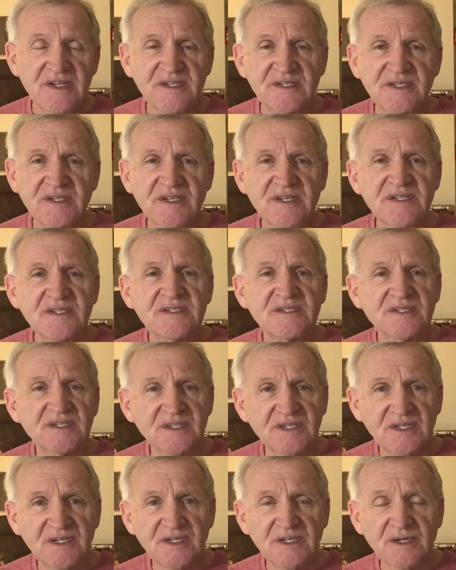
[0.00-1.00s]
sees
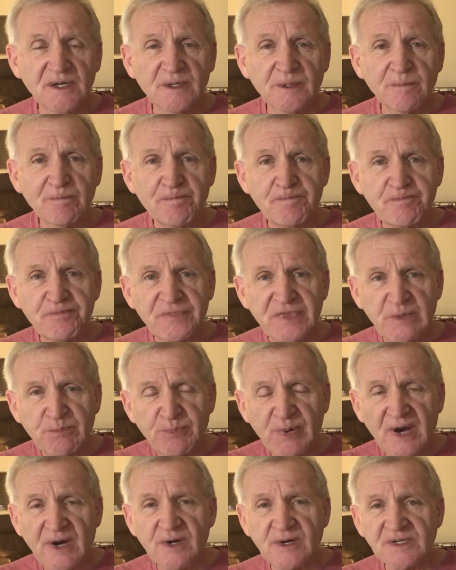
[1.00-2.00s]
the uh, the
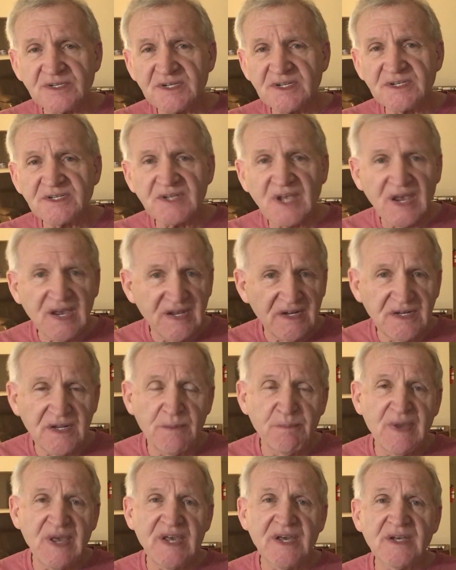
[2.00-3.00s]
parish's
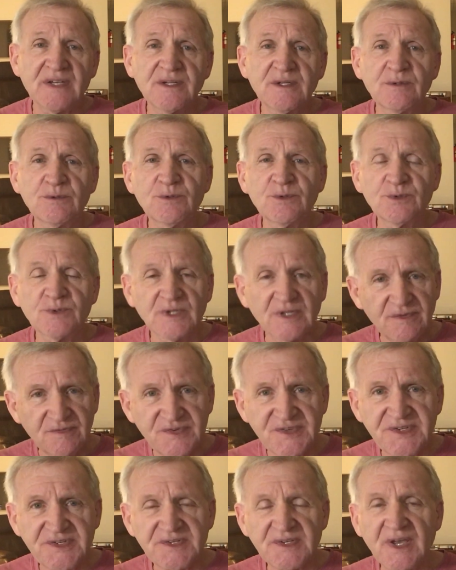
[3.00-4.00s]
handyman who
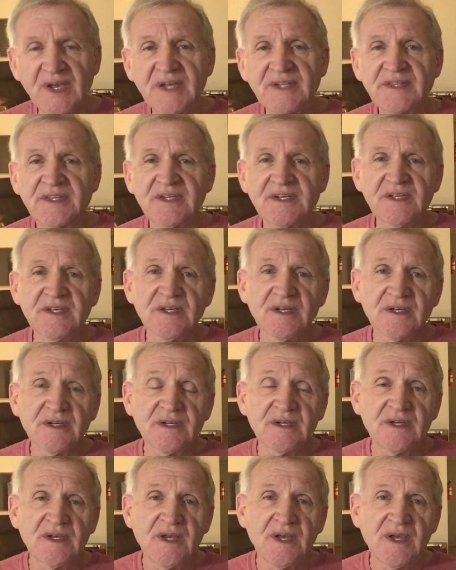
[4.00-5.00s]
lives at the uh,
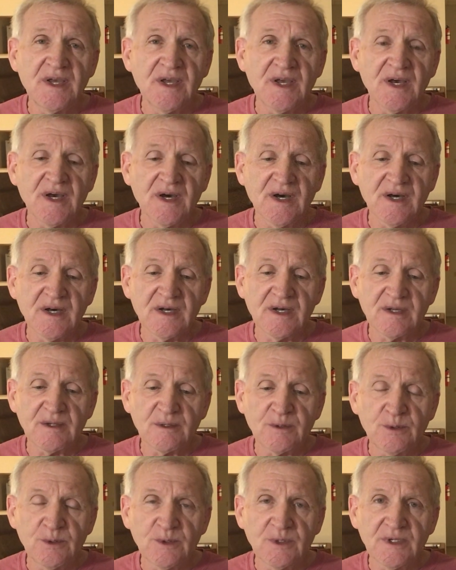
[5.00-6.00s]
uh
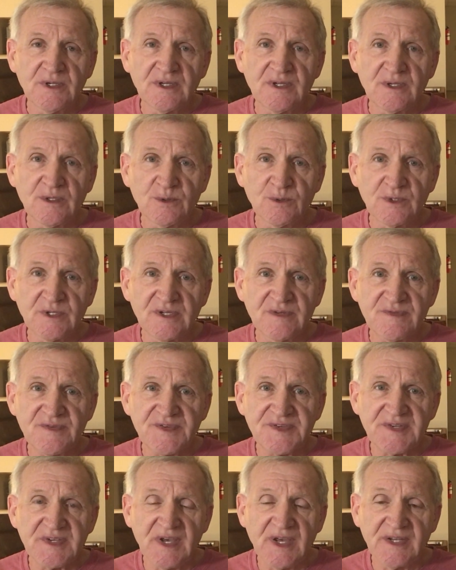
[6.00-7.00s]
who li who
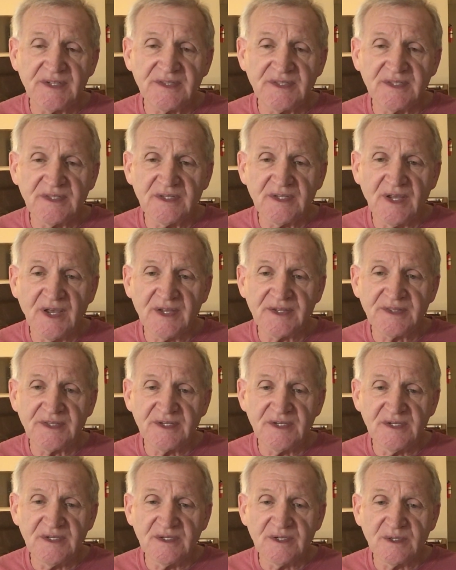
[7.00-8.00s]
lives at at
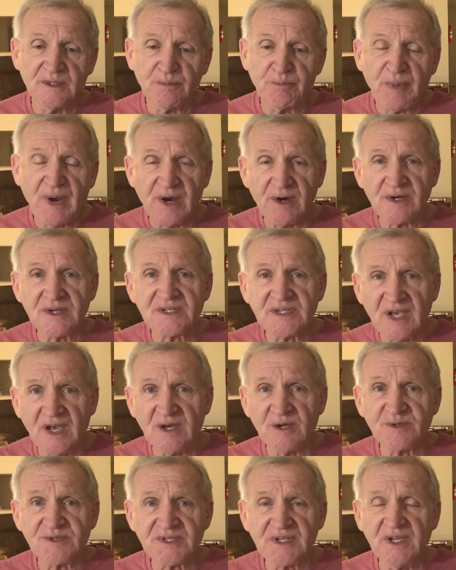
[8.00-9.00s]
the uh, parish
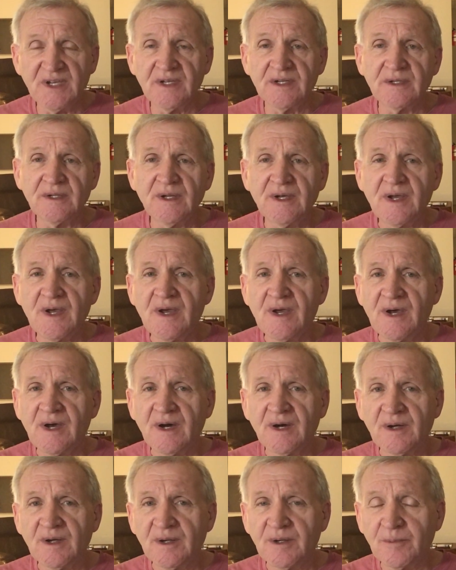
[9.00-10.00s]
house and
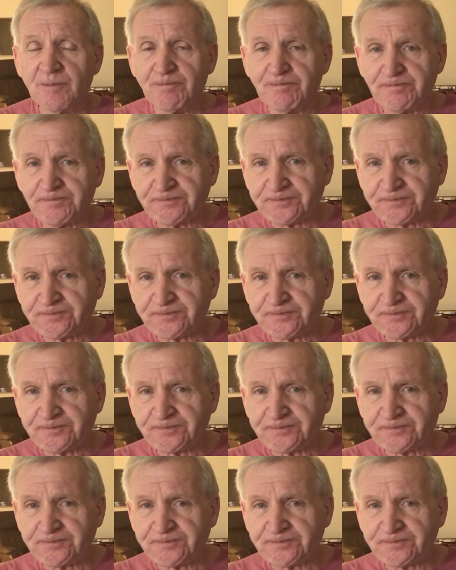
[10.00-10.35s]
um,